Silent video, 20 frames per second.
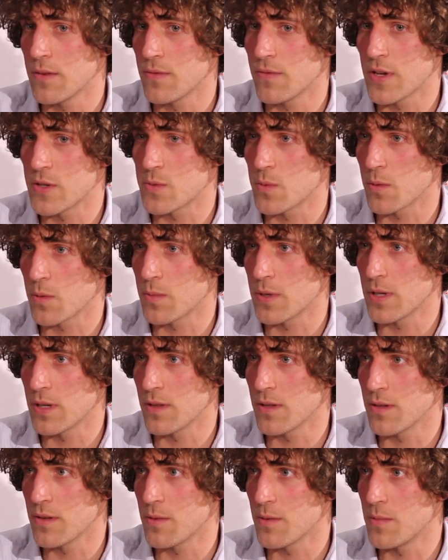Facebook being
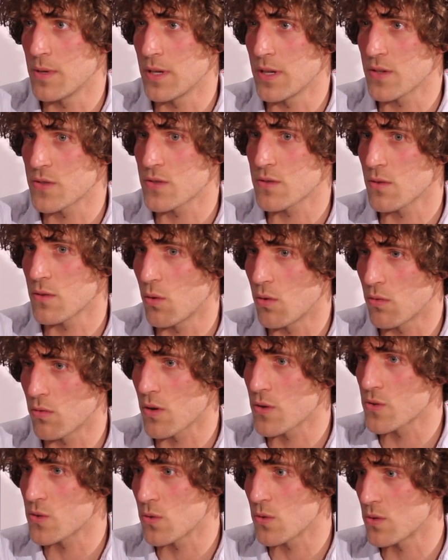the biggest
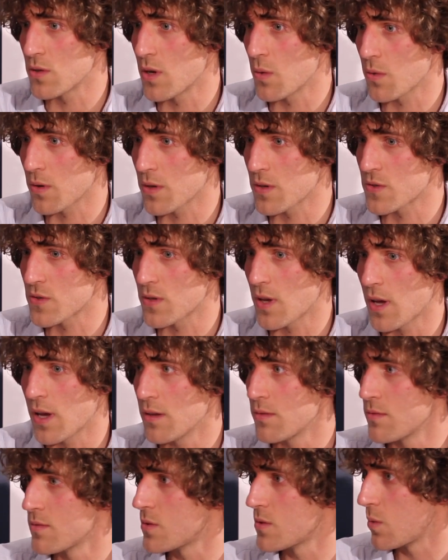overall social networking site,